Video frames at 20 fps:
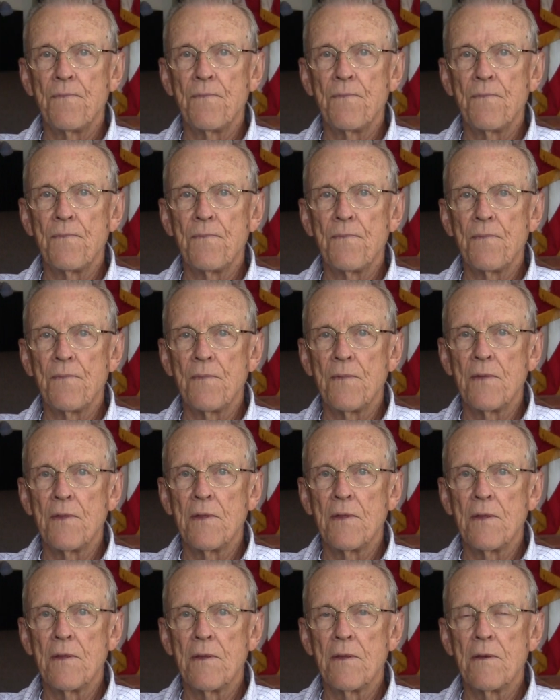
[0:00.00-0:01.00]
you were you
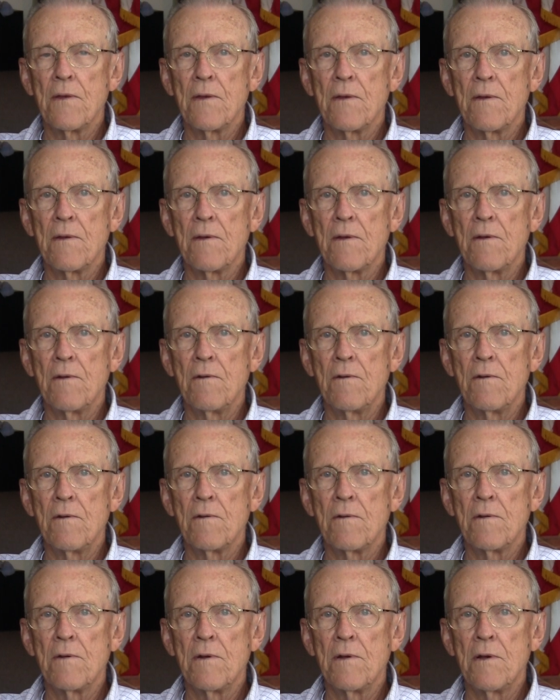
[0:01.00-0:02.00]
given any kind of uniform
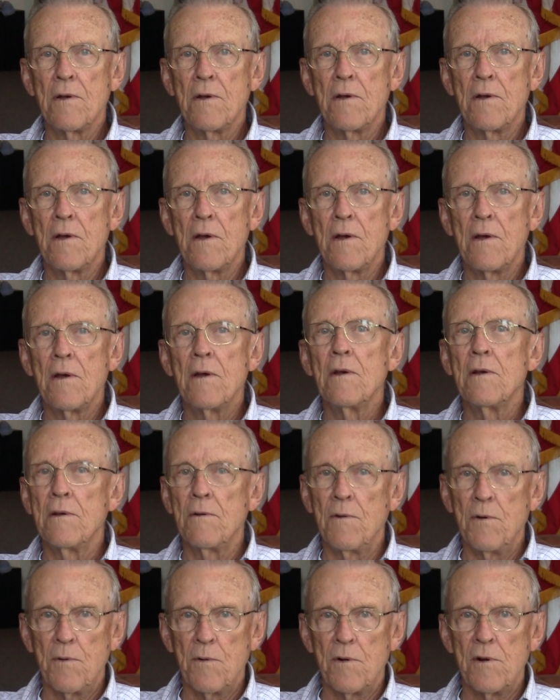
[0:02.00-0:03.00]
at Fort Thomas?
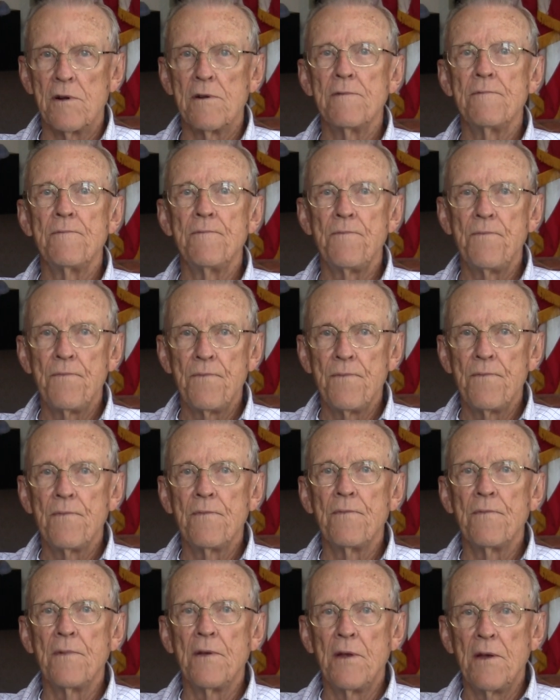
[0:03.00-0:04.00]
We were.
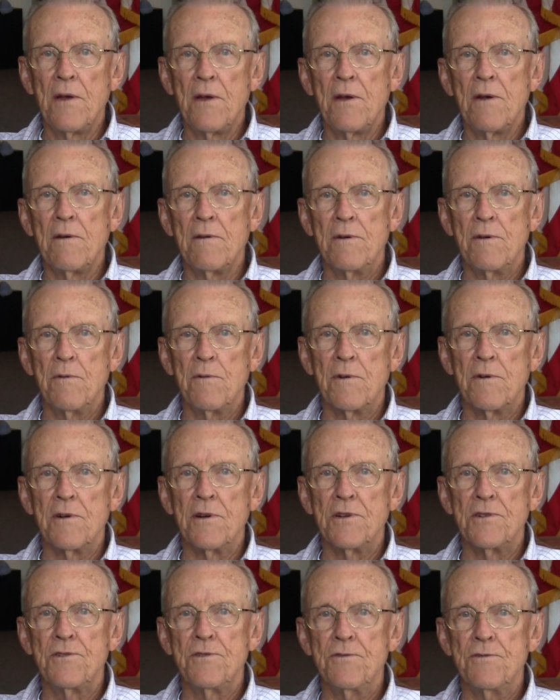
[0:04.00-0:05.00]
We
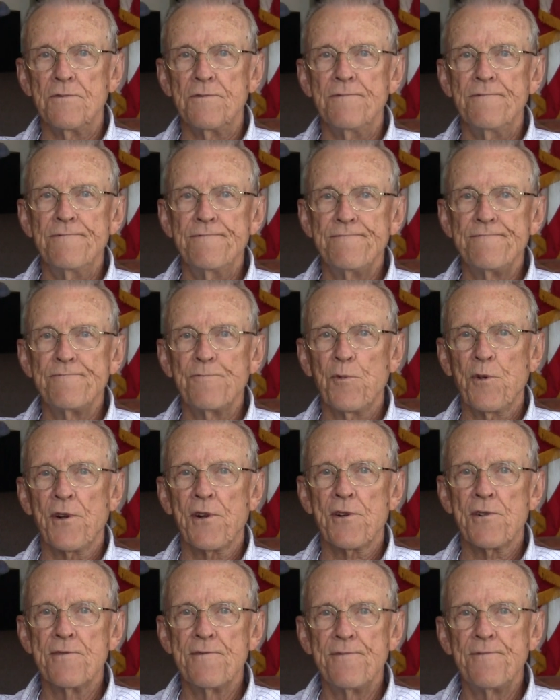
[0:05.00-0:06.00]
were issued
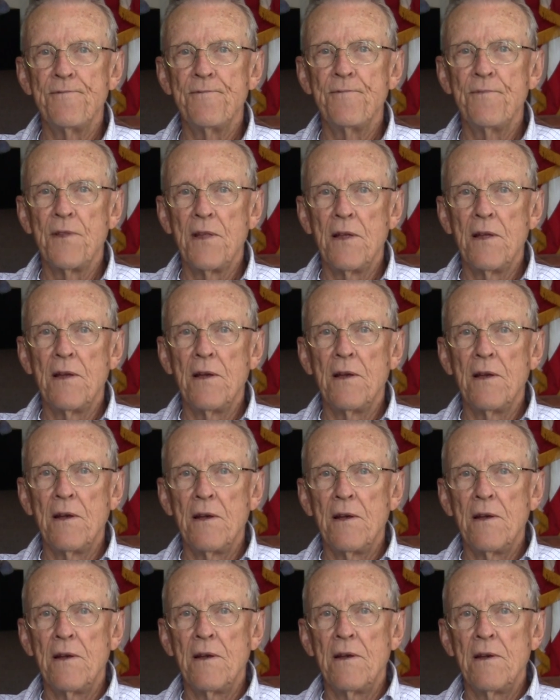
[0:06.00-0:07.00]
winter
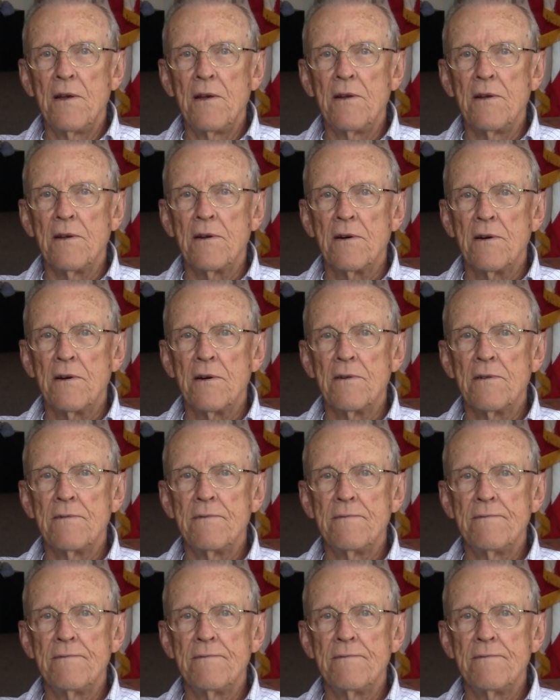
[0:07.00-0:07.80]
uh,